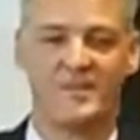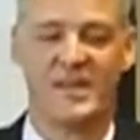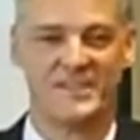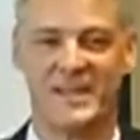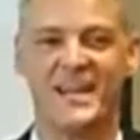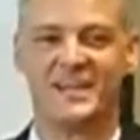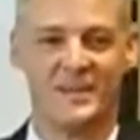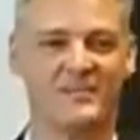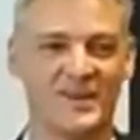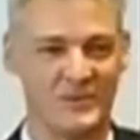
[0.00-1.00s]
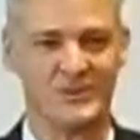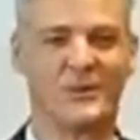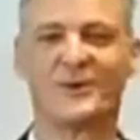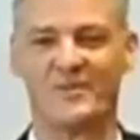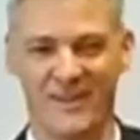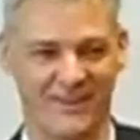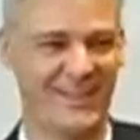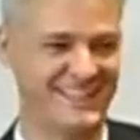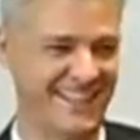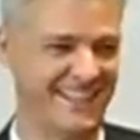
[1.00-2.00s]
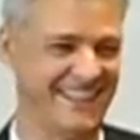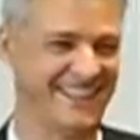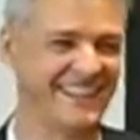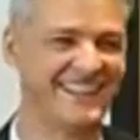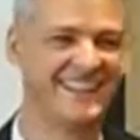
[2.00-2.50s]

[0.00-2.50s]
amazed that any company would talk about this in a